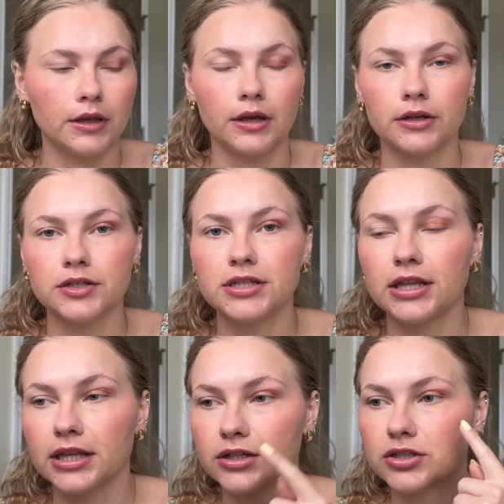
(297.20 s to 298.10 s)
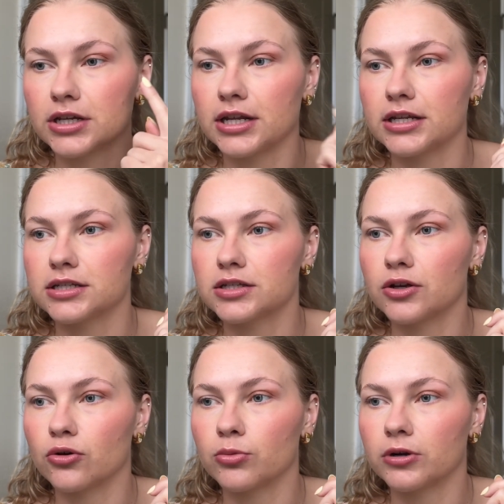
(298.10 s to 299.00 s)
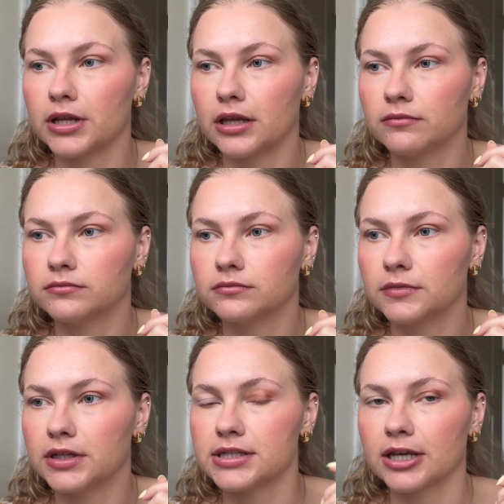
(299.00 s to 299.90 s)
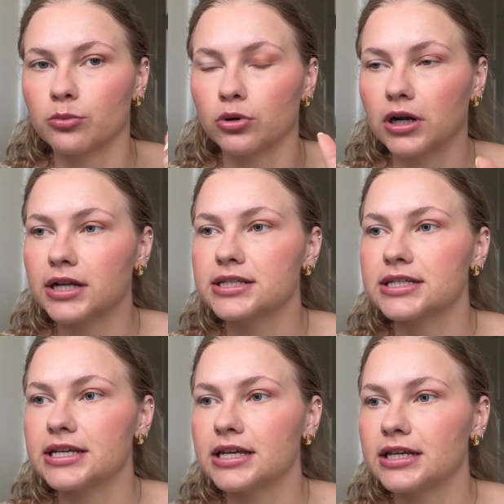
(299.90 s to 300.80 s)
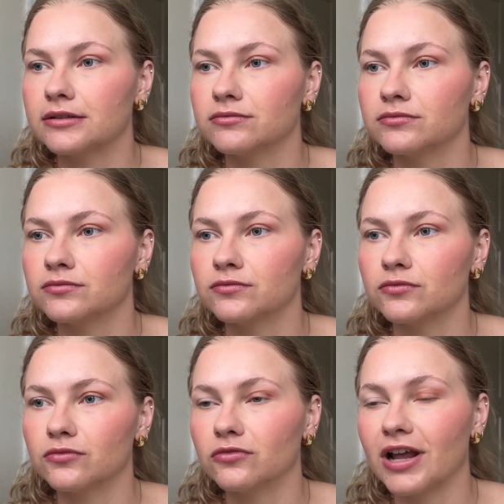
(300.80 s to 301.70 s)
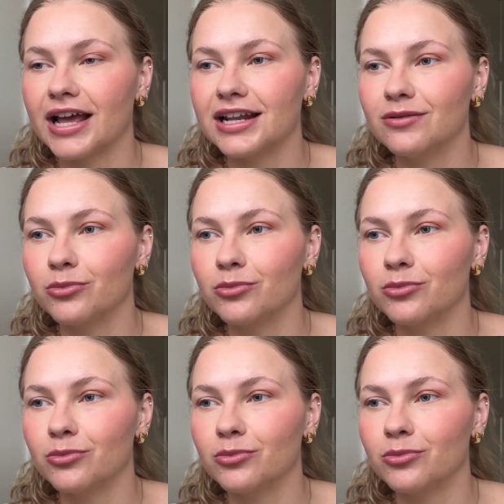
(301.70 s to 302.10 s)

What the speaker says: I just think that shade is so pretty. It's like bronzy, red,